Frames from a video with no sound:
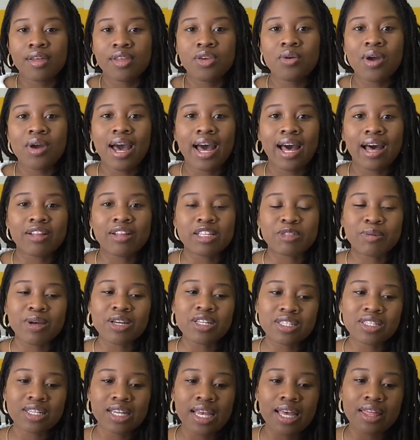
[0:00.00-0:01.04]
you have,
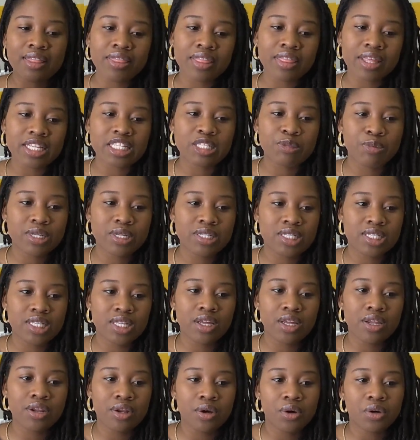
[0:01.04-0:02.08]
especially in this business,
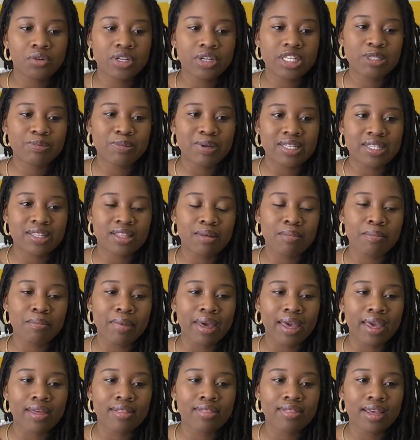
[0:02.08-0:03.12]
in the notary space, I think the
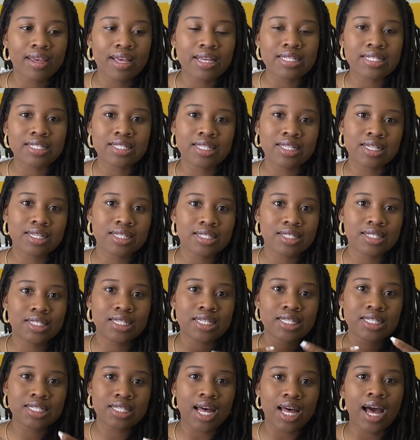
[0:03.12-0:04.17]
main thing is to
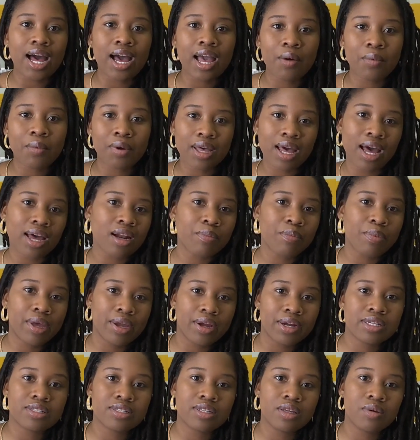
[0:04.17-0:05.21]
decide what kind of
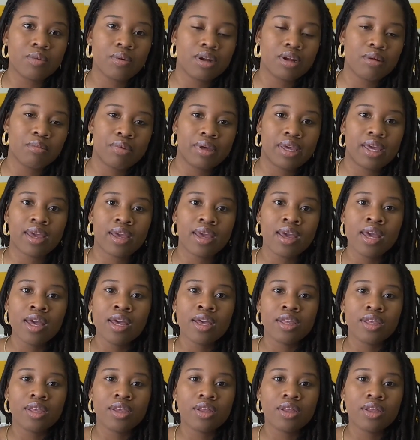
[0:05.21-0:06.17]
parent do you want to be,